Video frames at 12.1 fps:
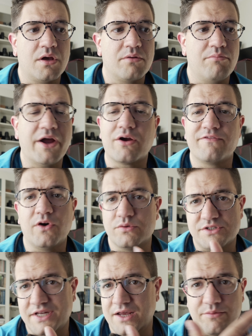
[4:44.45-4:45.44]
microphone
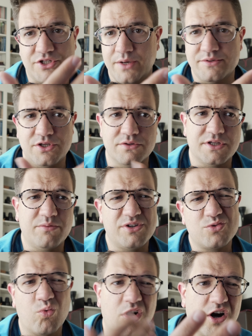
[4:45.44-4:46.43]
stand, which I was using,
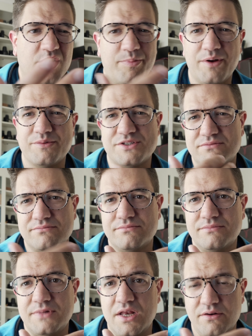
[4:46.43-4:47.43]
which worked, but it was
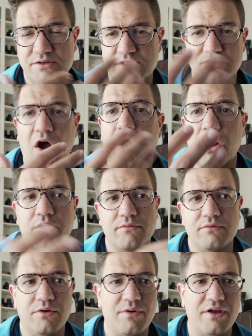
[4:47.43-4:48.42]
just hard.
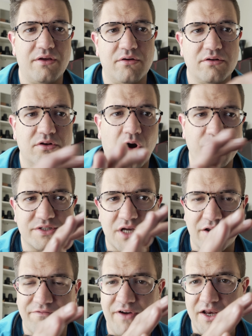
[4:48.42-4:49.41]
You're always
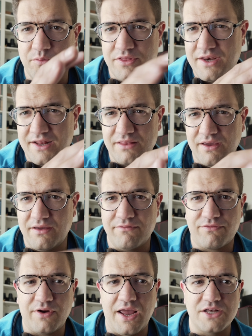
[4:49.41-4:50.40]
kind of fighting with it at the
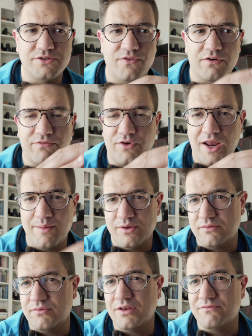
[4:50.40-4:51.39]
edge of your frame
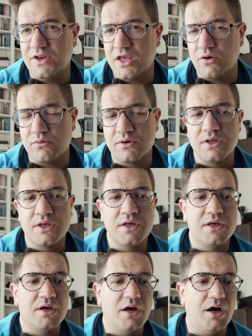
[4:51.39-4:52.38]
in video
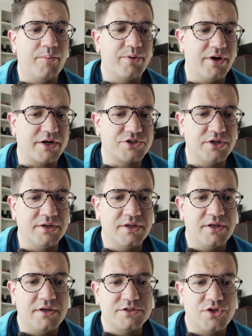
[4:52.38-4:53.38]
production,
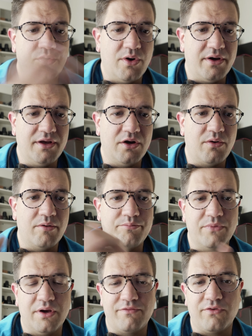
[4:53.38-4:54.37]
to
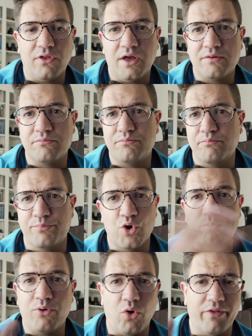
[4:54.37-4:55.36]
a full-on
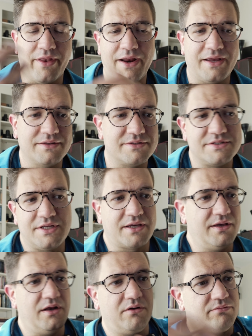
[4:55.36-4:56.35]
boom pole that I can stick